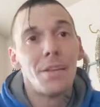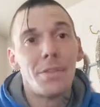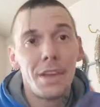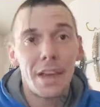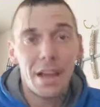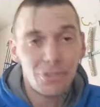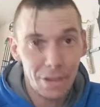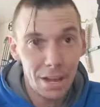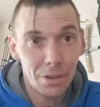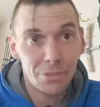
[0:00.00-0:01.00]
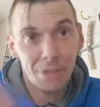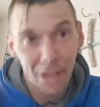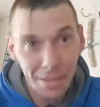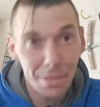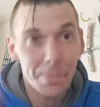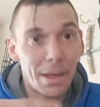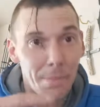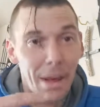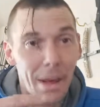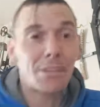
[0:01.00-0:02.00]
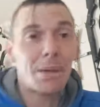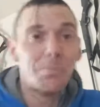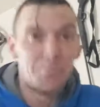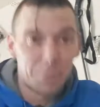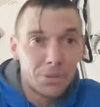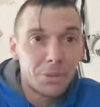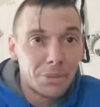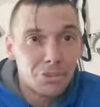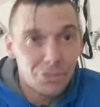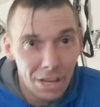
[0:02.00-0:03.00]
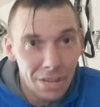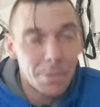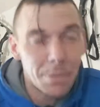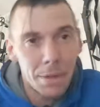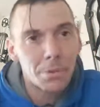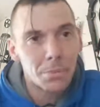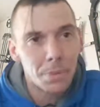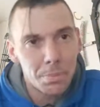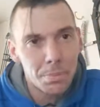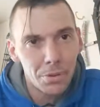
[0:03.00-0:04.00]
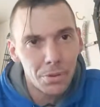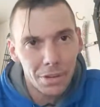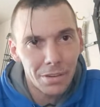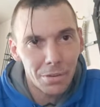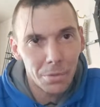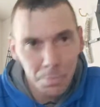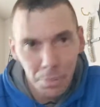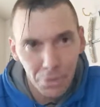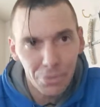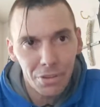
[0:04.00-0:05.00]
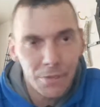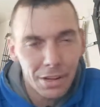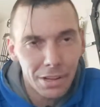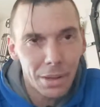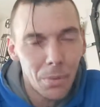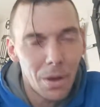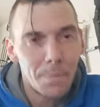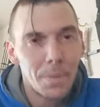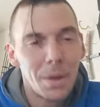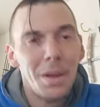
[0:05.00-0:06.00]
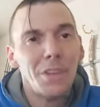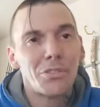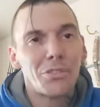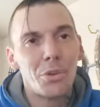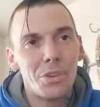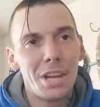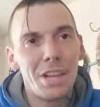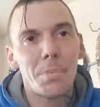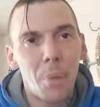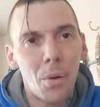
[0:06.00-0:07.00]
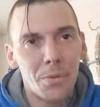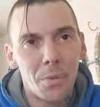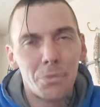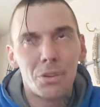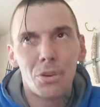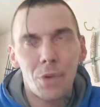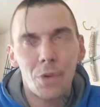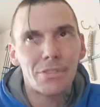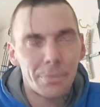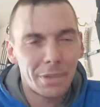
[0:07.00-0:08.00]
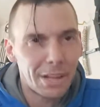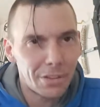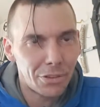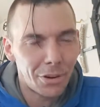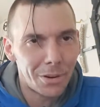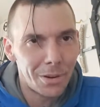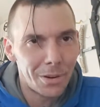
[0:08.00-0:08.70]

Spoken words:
The engineers take the mathematics and build a machine to be able to reproduce it, to produce the effect that they want. So you need both of them to create something like CERN.